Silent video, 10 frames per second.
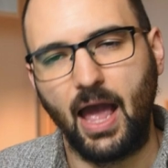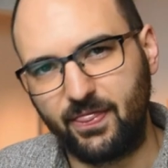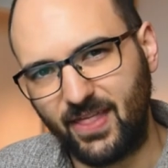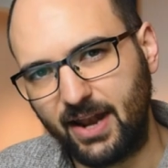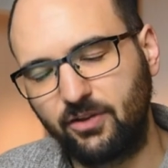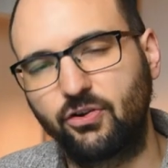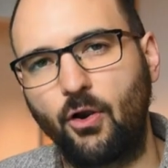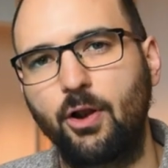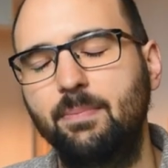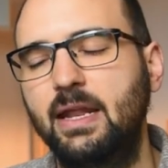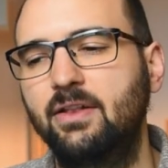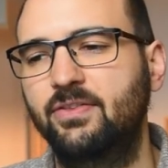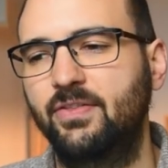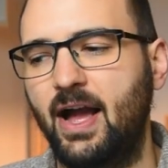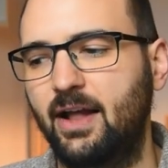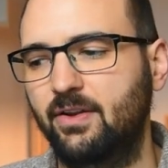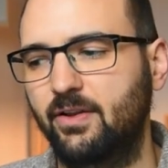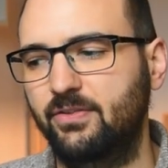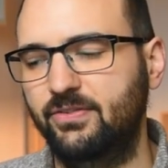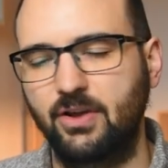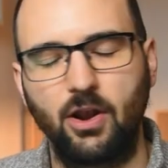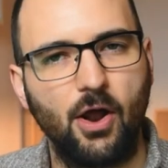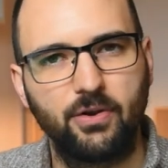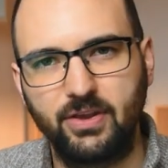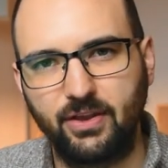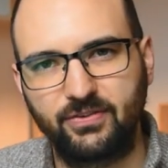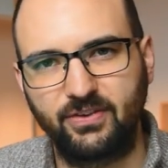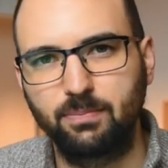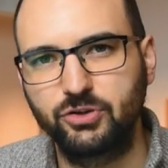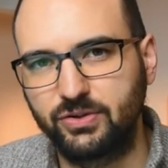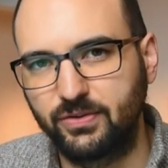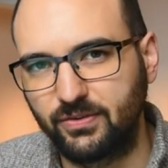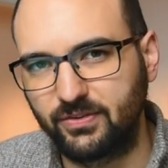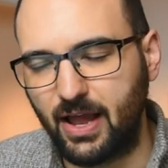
And that in turn means that a lot of the assumptions,